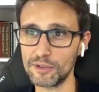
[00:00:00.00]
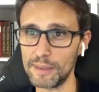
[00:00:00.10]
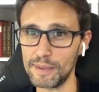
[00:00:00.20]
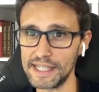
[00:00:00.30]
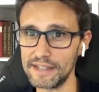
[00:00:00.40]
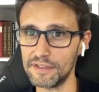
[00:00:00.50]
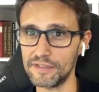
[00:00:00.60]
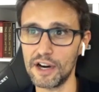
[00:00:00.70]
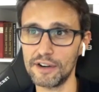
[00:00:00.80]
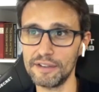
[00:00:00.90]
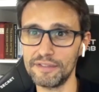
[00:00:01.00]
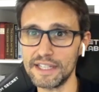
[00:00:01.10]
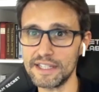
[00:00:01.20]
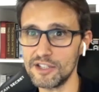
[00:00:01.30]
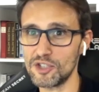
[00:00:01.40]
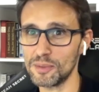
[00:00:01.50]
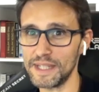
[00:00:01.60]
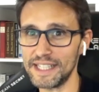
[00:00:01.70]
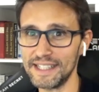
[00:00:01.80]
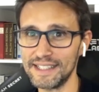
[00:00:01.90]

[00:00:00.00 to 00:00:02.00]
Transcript: I believe, of RFS Digital Media.